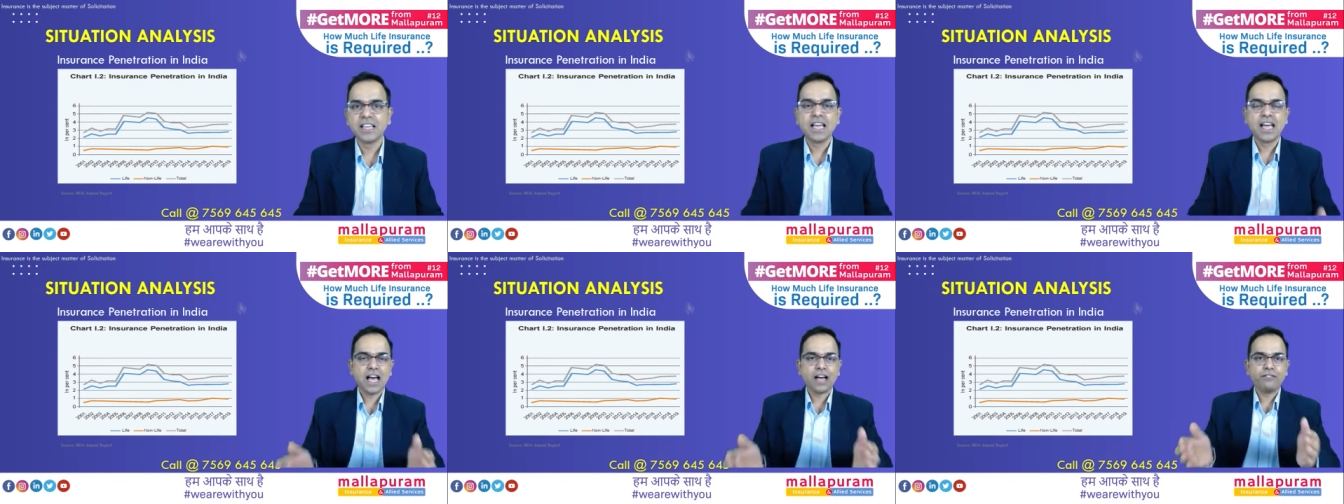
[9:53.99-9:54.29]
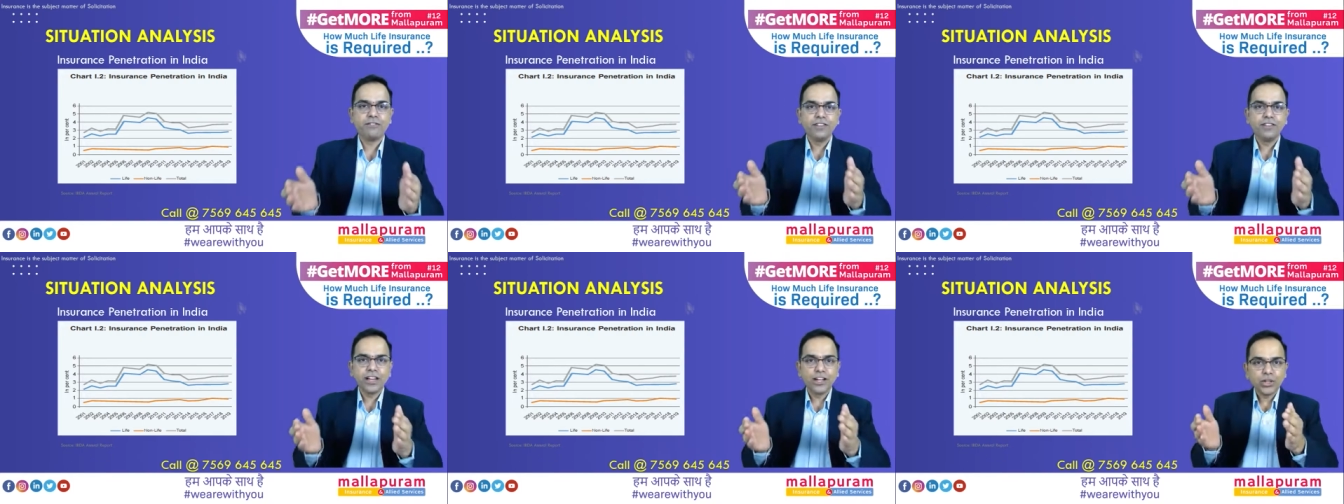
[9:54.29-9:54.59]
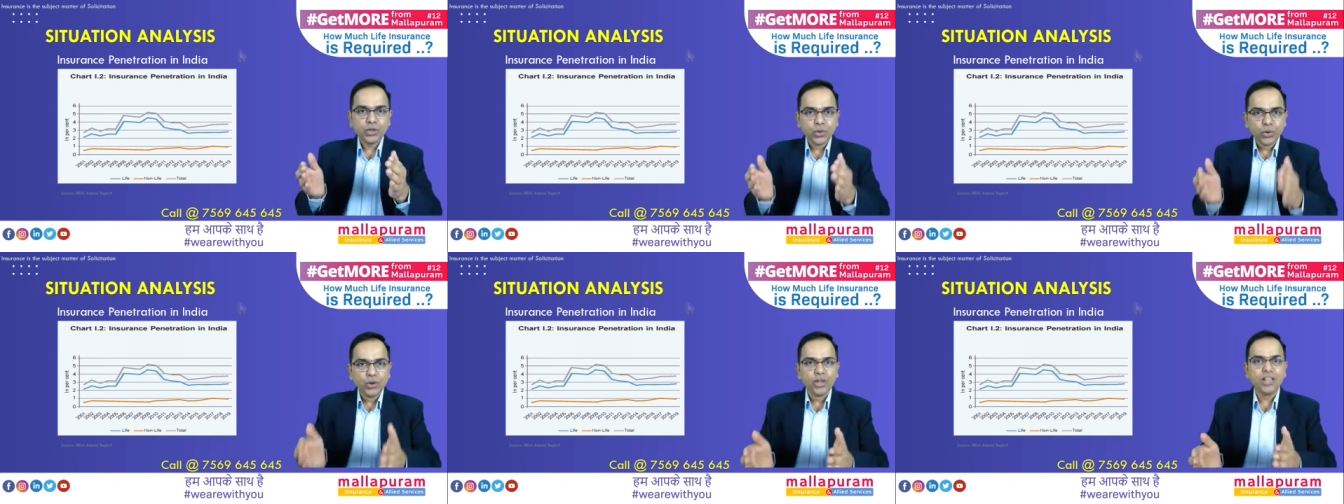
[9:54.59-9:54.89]
we are
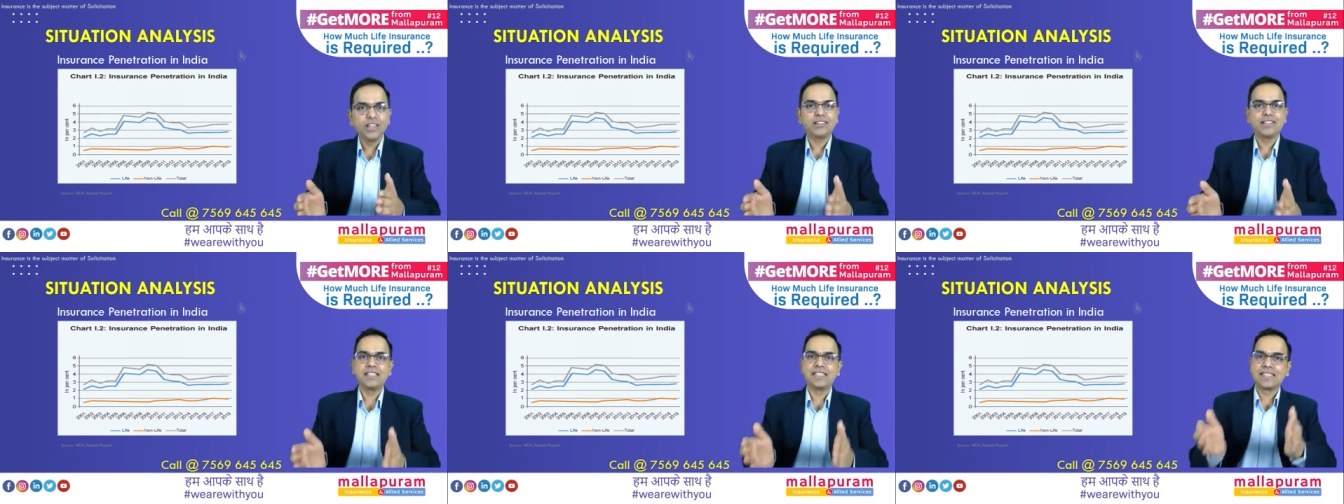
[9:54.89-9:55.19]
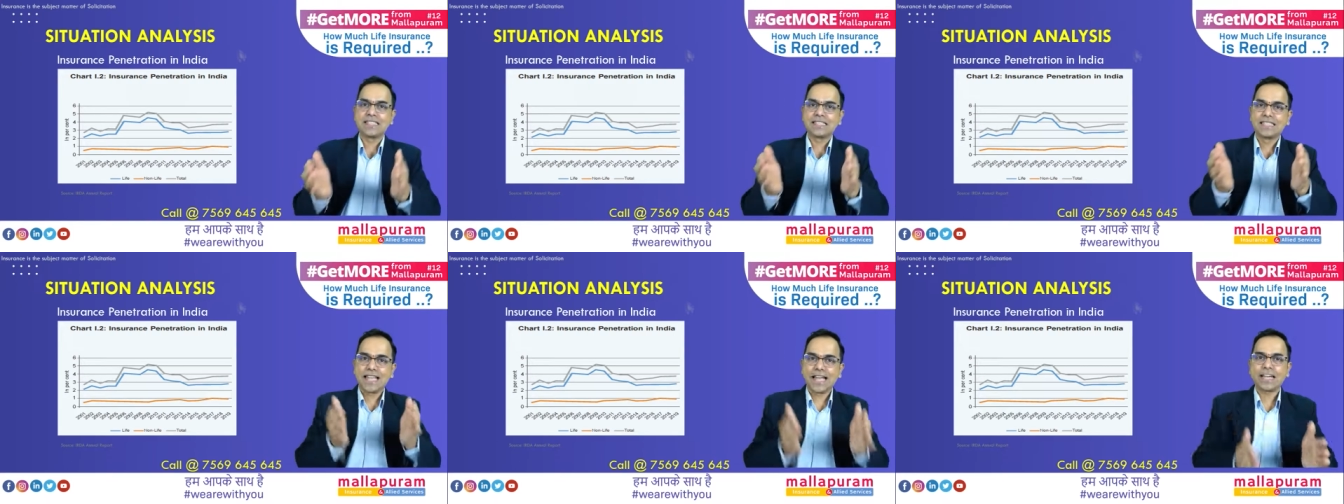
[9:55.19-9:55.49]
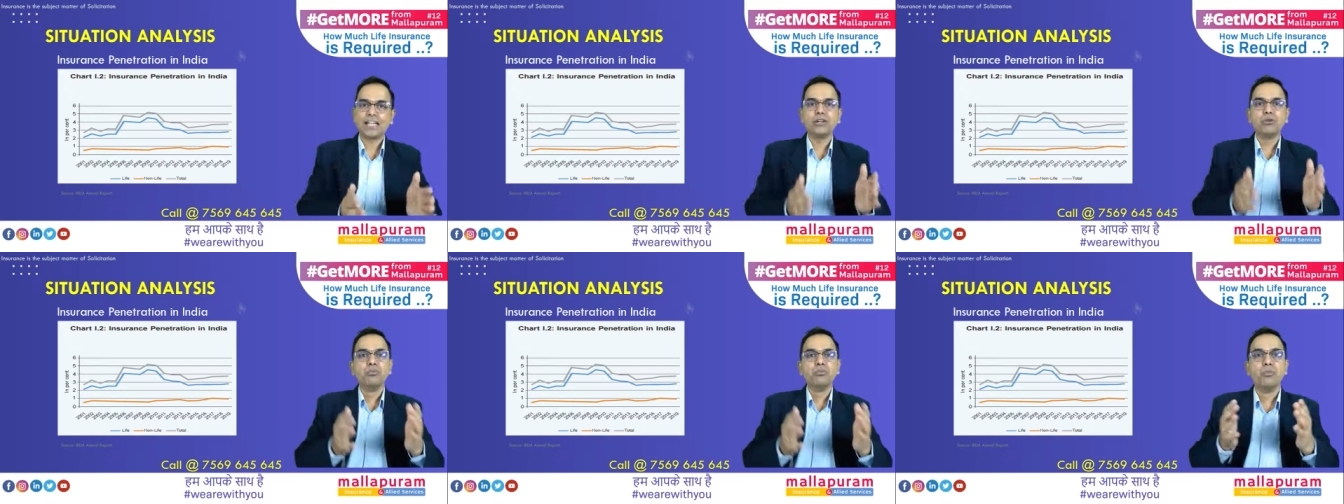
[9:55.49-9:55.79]
doing this
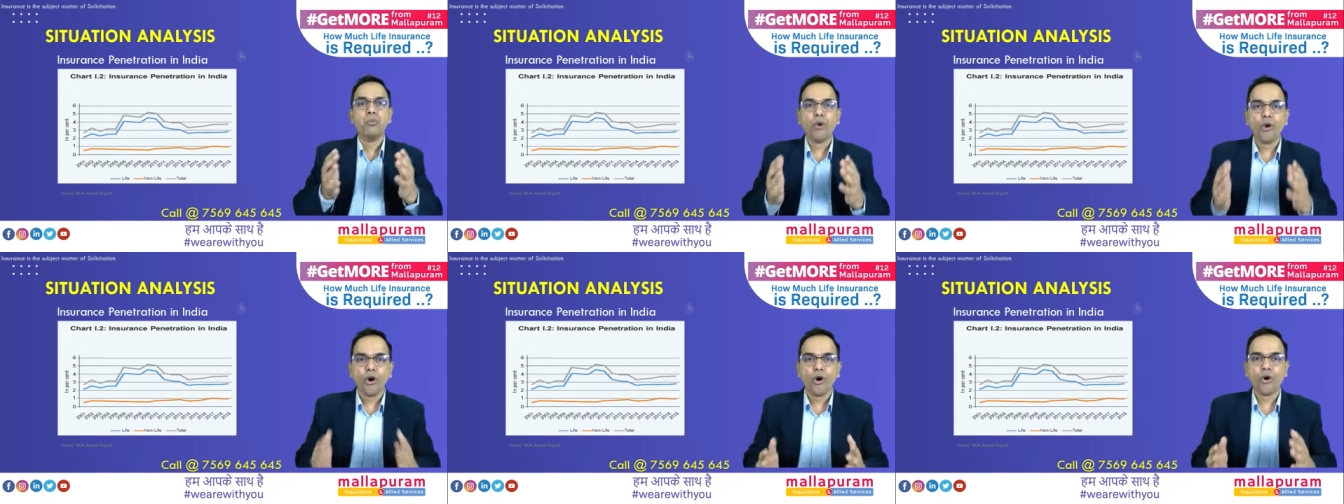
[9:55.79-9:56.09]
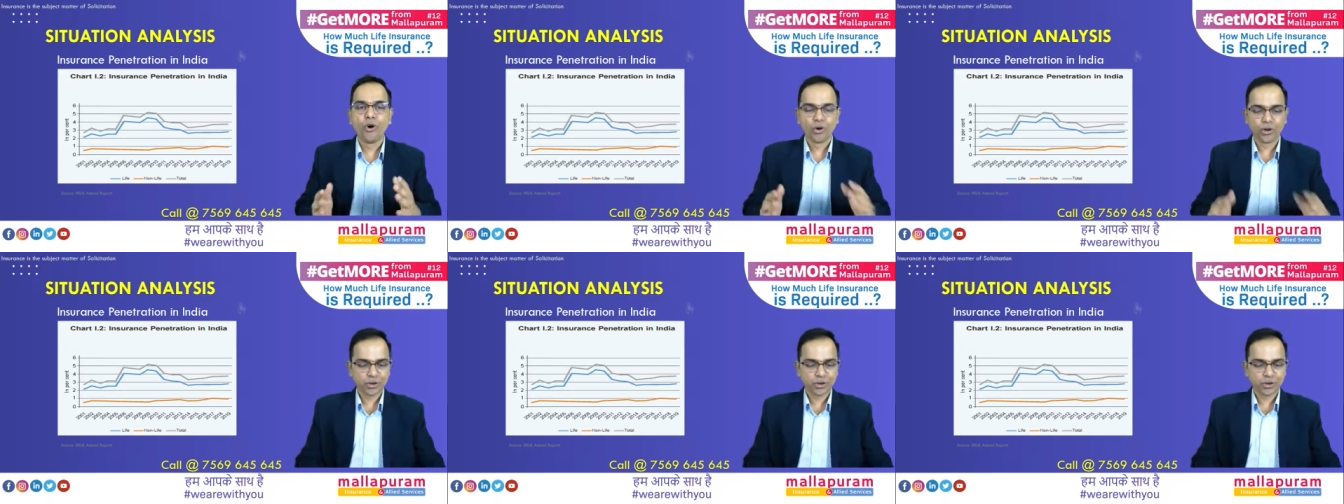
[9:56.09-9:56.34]
Get More